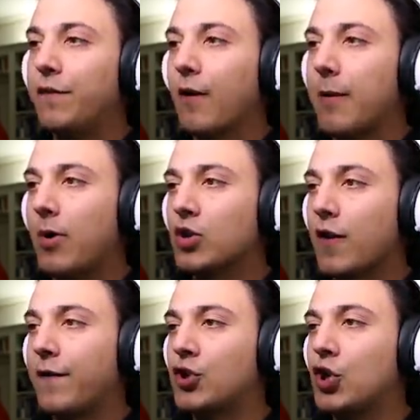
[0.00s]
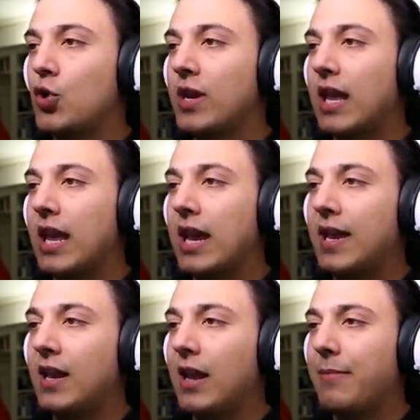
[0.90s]
you very much for tuning
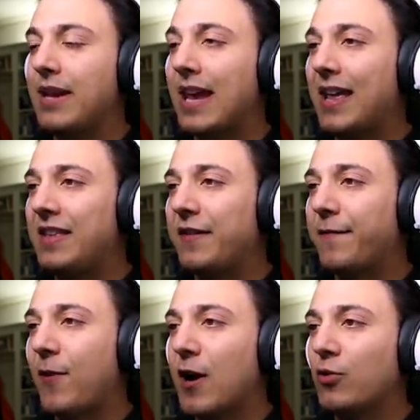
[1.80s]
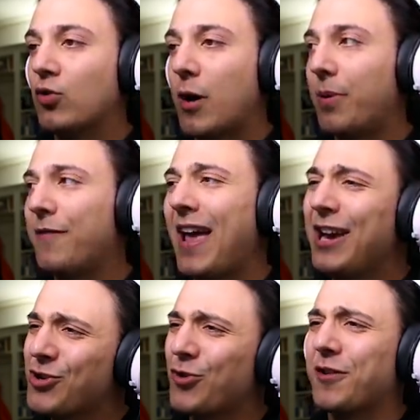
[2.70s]
in. Let me get these final couple of
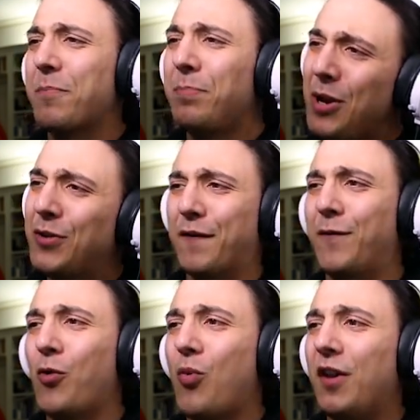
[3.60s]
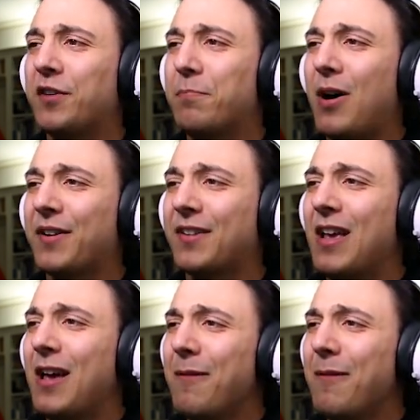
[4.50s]
headshots. Beautiful ones. Must...